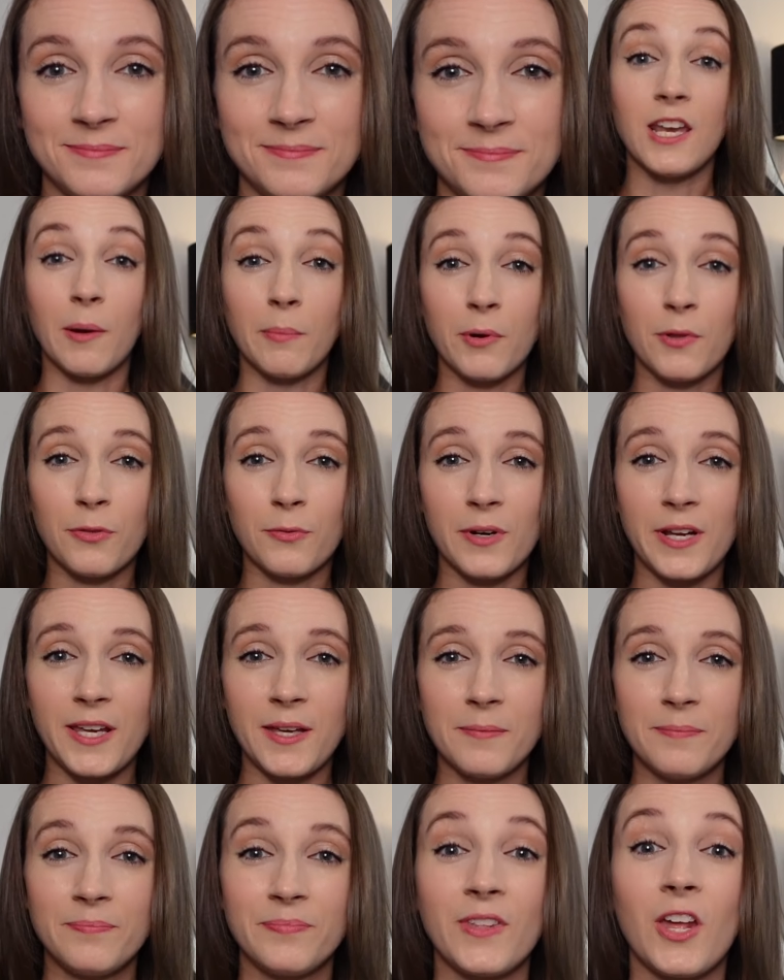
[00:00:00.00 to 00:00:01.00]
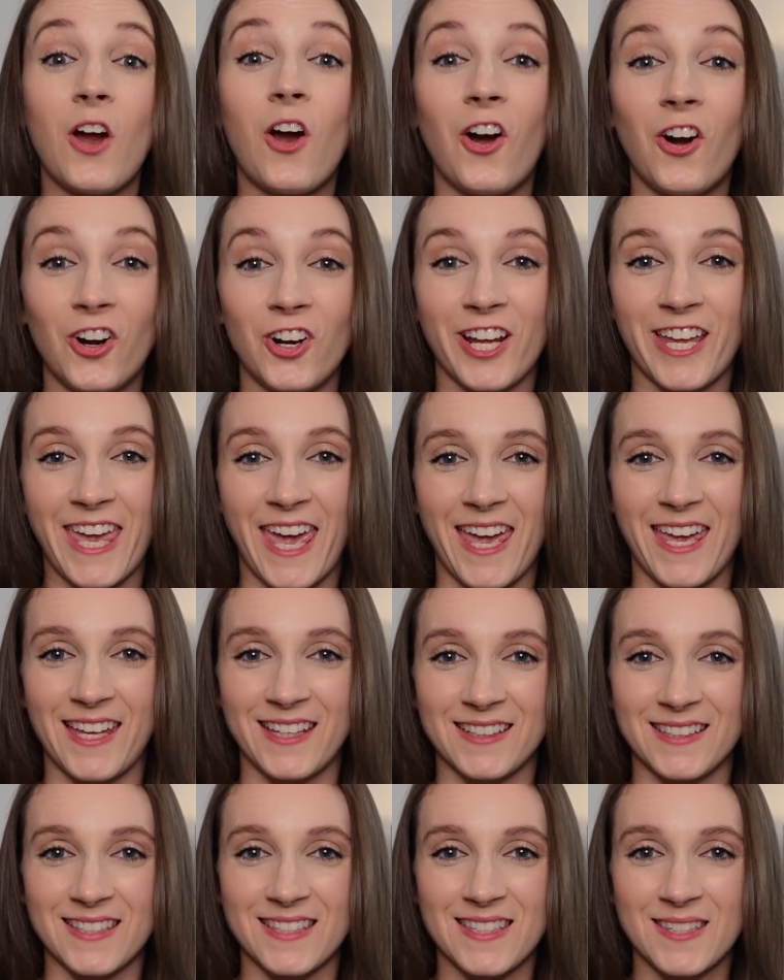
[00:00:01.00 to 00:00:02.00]
Number three,
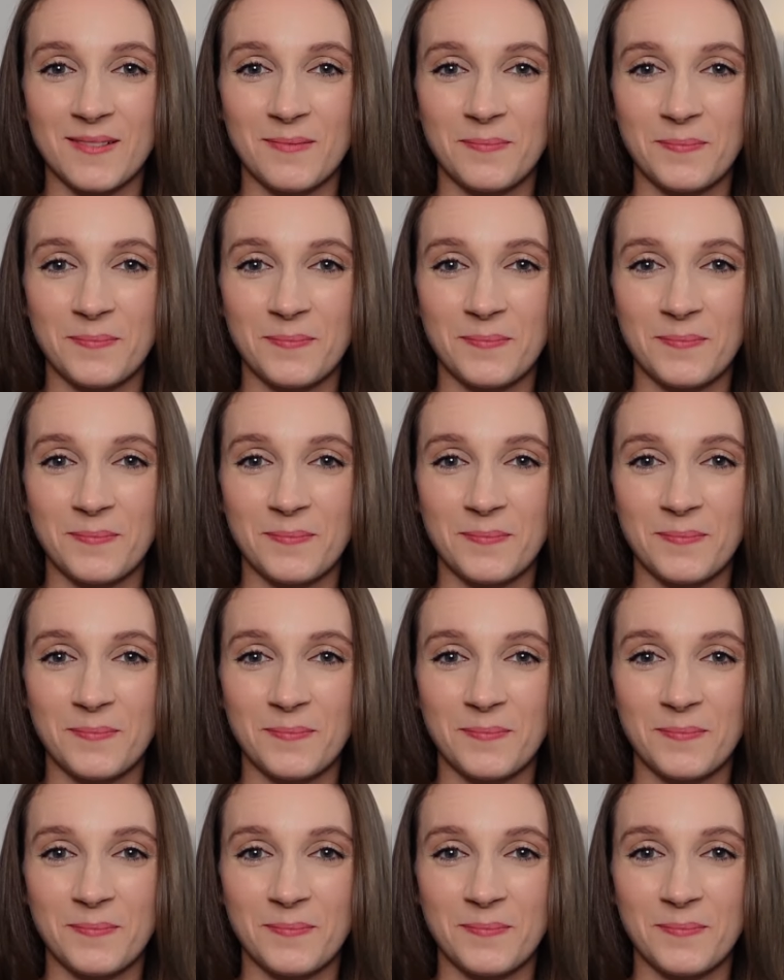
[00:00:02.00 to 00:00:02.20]
hurricanes.